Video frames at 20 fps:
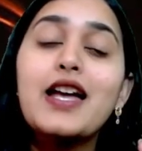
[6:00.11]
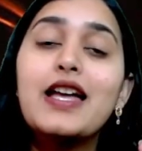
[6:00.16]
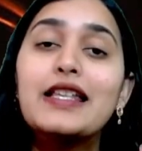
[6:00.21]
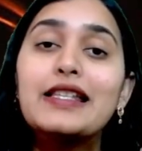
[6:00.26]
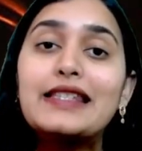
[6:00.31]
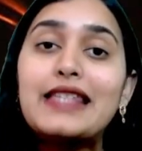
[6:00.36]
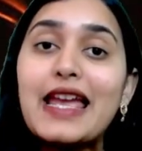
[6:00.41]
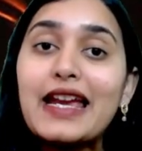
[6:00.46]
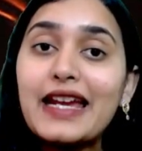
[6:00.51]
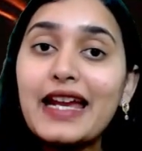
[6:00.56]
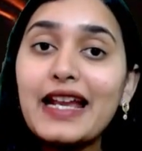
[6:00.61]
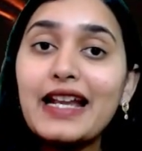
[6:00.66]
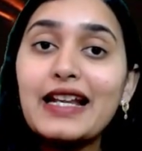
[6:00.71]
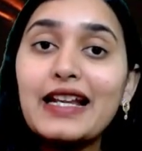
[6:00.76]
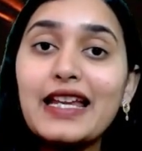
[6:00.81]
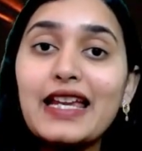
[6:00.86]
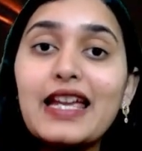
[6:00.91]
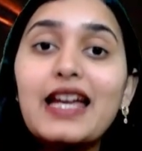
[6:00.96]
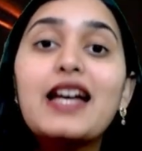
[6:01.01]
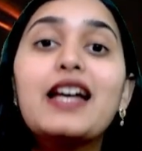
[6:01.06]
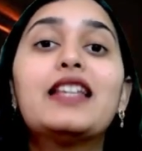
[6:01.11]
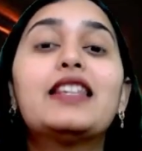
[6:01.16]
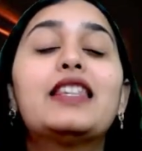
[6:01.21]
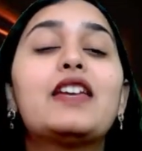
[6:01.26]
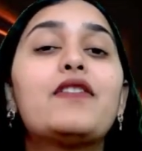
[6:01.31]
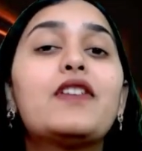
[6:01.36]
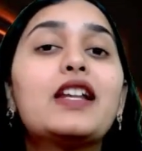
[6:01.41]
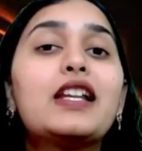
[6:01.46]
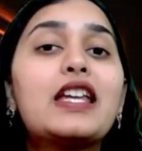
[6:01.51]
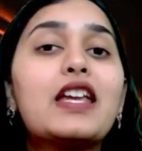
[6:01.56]
Secondly, they
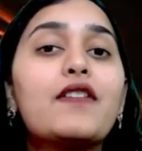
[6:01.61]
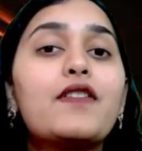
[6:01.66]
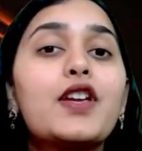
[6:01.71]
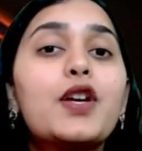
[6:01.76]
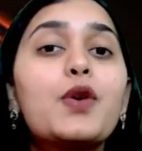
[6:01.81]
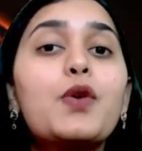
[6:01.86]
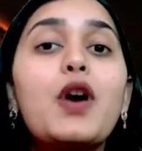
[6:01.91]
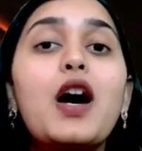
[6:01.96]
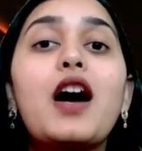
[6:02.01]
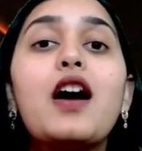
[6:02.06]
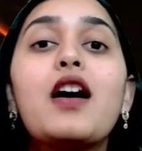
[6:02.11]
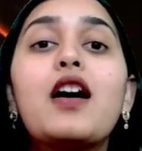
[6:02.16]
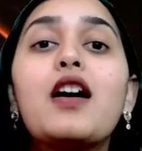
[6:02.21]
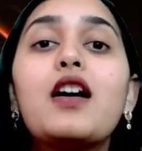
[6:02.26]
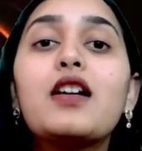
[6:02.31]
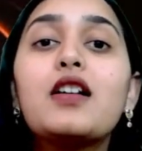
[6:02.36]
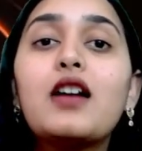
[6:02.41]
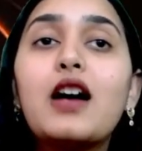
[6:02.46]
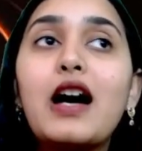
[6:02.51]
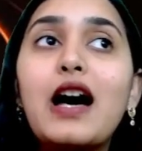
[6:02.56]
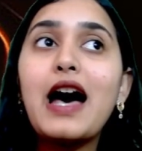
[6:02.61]
will give you a